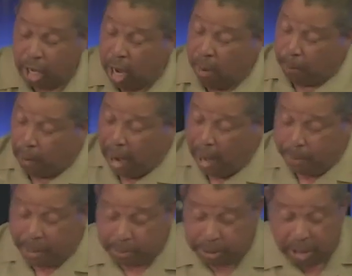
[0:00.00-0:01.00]

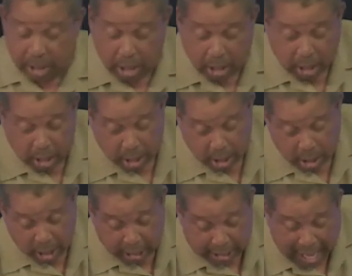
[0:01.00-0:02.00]
problems.
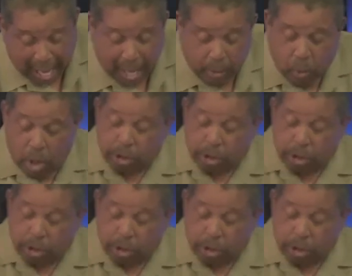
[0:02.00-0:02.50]
God wants to